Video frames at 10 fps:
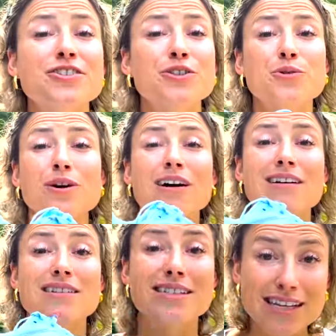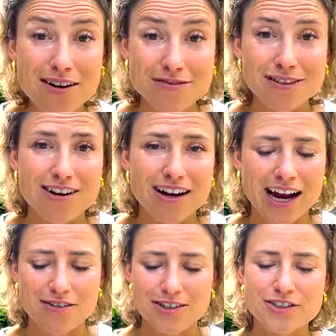or you work on set for long
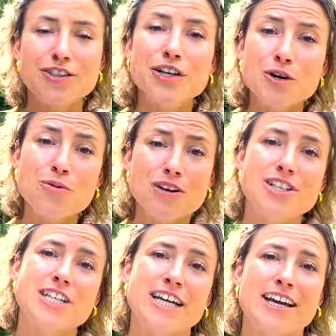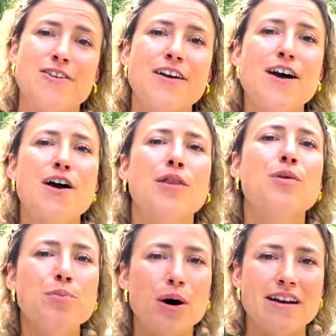hours, you're gonna wanna check out
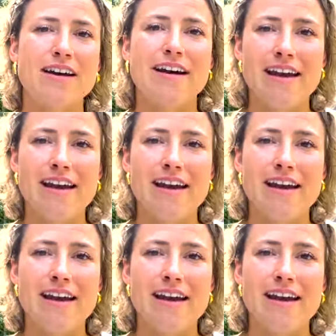the Bondi